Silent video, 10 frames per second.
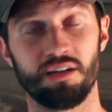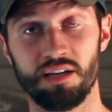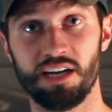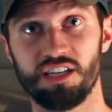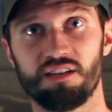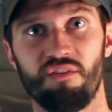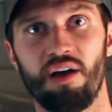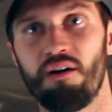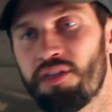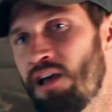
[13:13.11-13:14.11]
to digestive
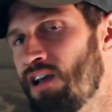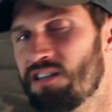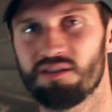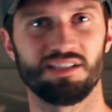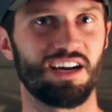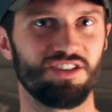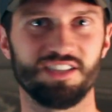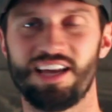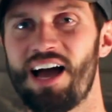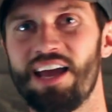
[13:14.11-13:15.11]
health. So it's not
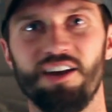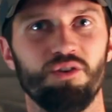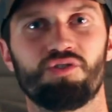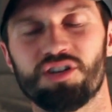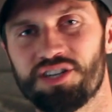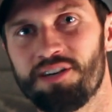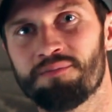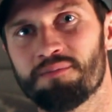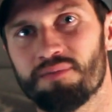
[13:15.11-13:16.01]
just diet, nutrition,